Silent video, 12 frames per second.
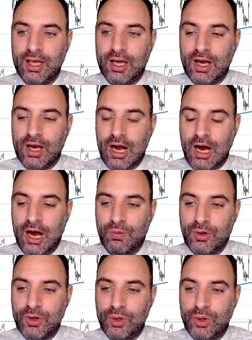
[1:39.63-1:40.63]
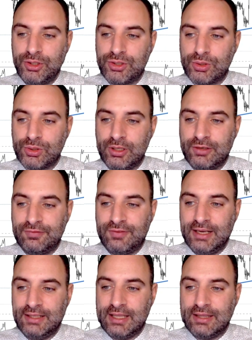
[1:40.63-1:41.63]
are we going to
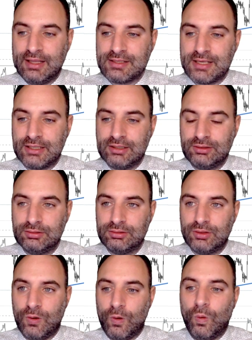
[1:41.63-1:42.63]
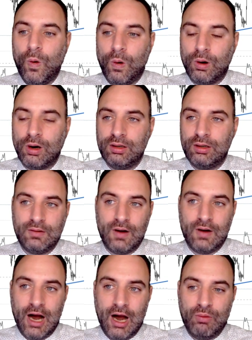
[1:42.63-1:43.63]
invalidate that signal, or
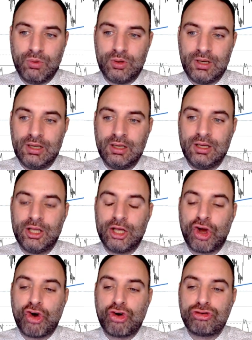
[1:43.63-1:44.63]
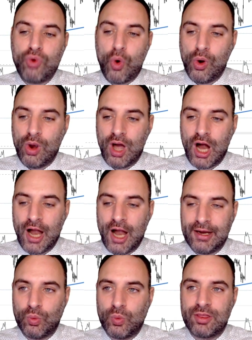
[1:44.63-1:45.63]
are we going to crawl higher
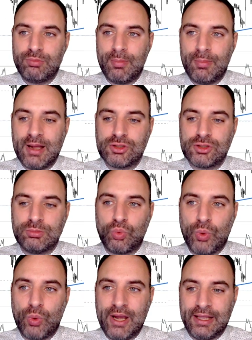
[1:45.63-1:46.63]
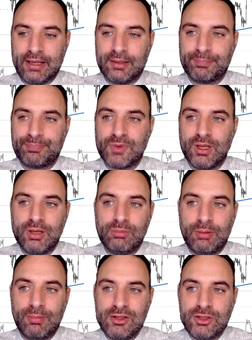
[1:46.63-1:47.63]
with momentum waning?
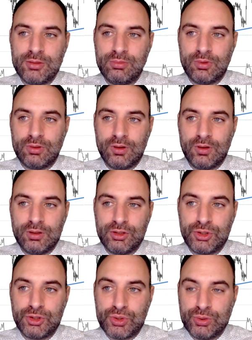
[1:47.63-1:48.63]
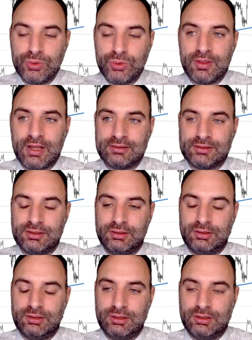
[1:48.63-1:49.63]
Momentum to that
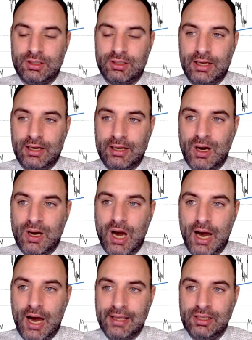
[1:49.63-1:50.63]
high